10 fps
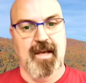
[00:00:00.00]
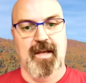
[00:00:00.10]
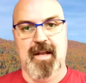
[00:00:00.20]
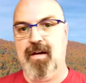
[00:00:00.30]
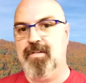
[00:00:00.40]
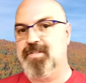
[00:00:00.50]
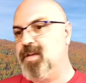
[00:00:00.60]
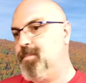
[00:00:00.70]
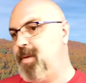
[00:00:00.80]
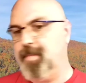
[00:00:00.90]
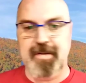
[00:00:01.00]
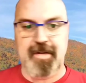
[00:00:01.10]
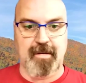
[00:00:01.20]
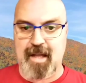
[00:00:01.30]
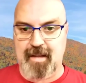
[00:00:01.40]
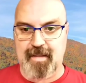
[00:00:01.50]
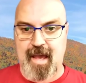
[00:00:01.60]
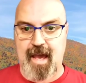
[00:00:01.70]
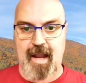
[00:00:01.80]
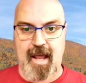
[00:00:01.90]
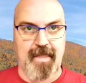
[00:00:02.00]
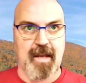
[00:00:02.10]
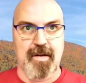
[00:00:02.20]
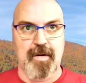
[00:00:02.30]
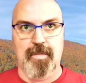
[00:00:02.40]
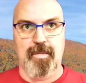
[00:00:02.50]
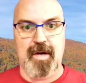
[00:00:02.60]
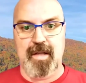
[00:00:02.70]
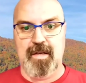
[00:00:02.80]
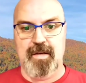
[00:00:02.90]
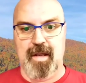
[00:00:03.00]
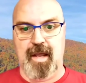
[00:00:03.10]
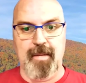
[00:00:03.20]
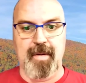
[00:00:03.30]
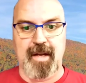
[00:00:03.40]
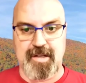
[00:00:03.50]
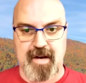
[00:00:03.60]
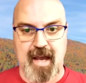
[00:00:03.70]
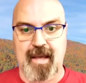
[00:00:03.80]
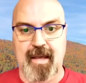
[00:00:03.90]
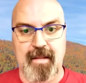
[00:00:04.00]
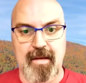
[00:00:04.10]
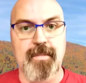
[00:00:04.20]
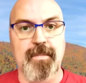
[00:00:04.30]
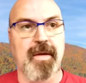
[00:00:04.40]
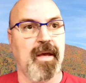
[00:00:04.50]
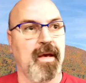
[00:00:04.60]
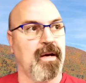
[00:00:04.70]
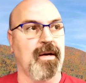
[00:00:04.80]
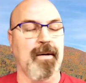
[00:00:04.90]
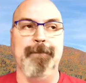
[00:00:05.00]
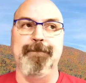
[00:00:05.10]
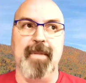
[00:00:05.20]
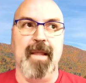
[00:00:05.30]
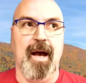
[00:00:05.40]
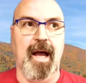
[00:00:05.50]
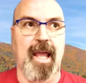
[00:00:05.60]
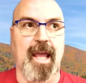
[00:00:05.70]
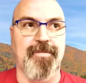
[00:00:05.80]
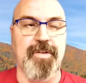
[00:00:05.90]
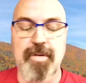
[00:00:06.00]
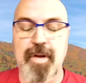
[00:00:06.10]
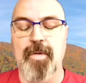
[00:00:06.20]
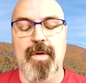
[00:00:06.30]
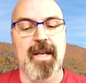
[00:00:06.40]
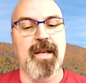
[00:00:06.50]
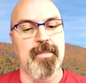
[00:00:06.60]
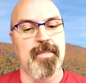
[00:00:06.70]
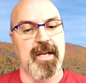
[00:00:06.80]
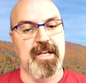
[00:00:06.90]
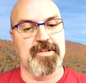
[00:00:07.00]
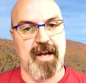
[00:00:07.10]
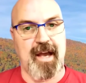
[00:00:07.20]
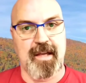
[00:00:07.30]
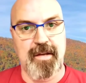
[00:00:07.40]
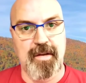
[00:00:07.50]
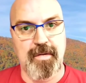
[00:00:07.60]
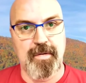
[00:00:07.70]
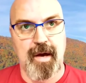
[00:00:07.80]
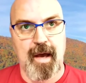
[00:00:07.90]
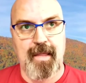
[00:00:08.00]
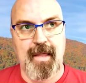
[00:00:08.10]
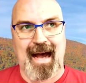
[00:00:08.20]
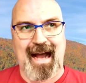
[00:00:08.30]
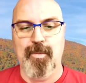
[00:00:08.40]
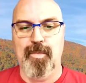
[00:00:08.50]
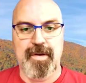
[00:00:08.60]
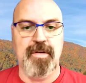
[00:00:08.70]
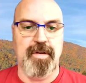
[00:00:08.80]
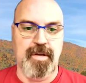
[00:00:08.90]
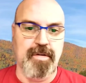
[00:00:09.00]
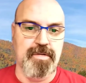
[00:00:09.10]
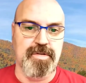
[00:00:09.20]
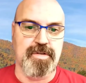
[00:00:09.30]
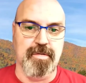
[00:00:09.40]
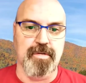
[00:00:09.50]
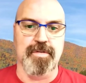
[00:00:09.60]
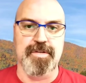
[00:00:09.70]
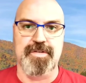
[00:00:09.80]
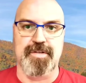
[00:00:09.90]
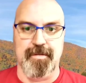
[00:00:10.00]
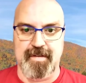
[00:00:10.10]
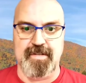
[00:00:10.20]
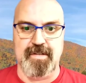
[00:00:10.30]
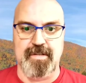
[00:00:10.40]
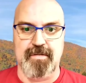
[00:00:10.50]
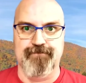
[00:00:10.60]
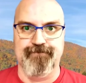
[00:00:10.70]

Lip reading: Now, some people don't like that, and they don't want anybody tracking them. If you don't want anybody tracking you, I wouldn't use Google services.